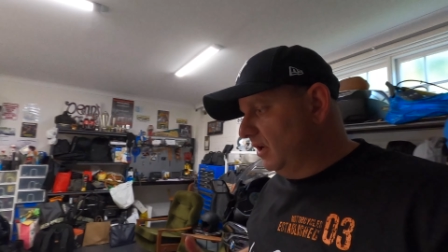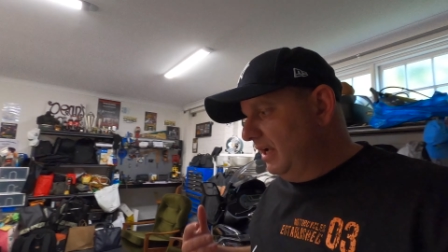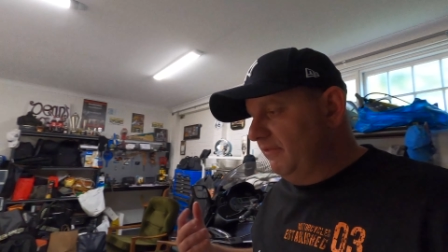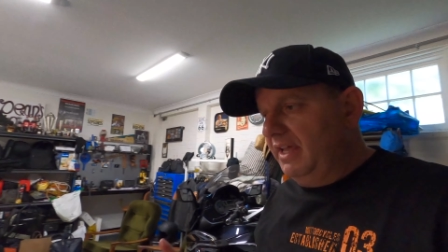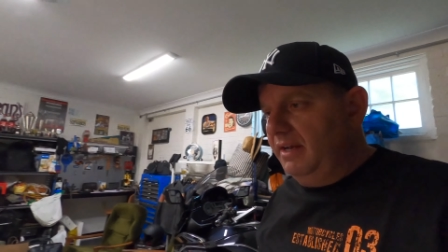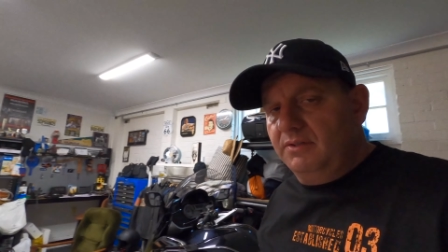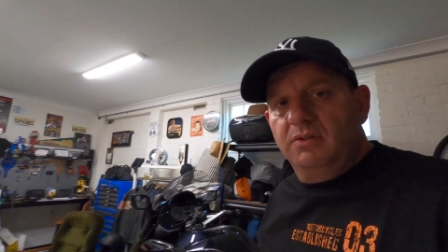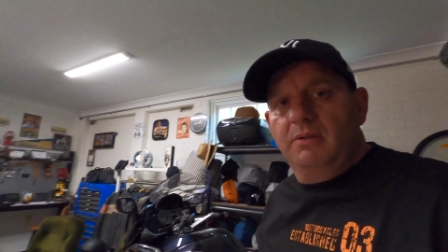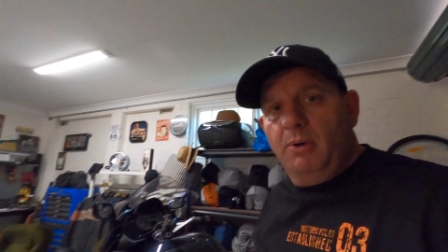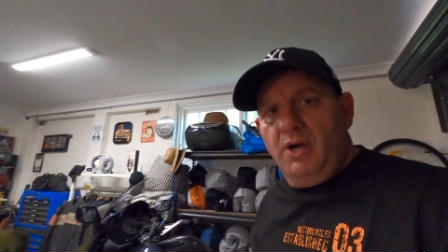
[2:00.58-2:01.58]
that I have
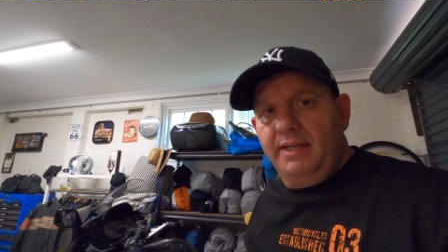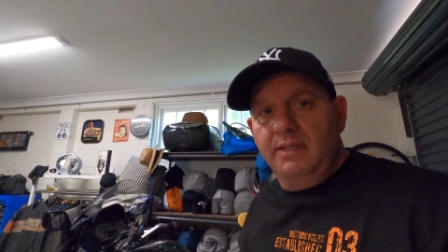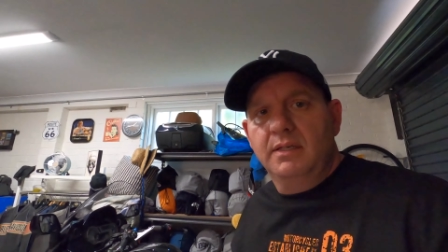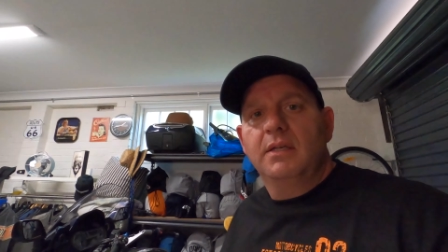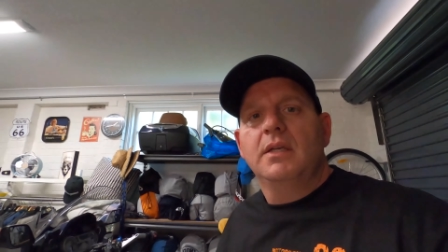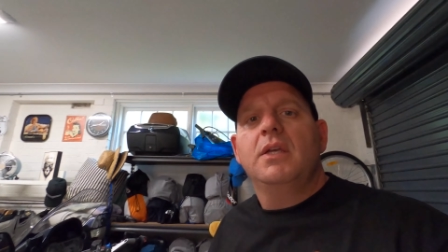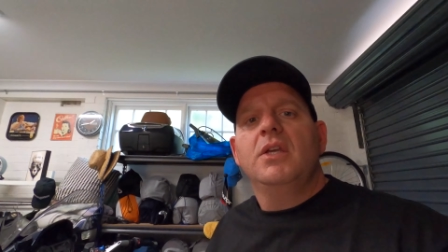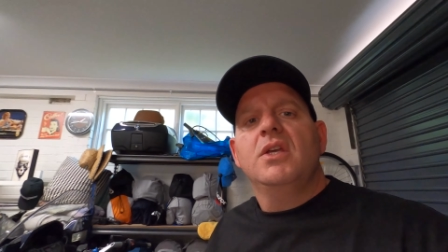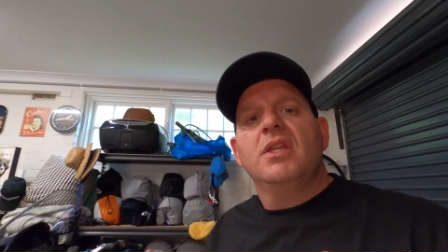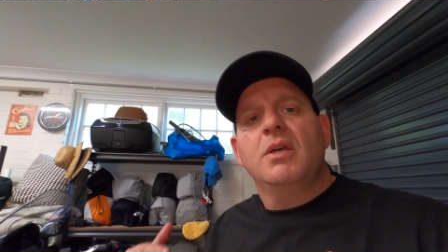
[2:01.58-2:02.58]
added to the bike.
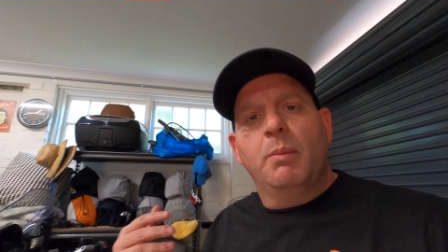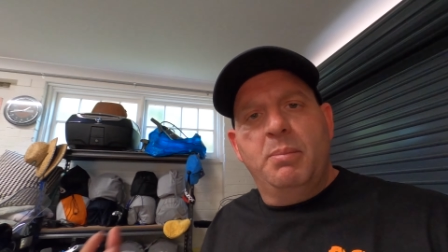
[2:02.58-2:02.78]
There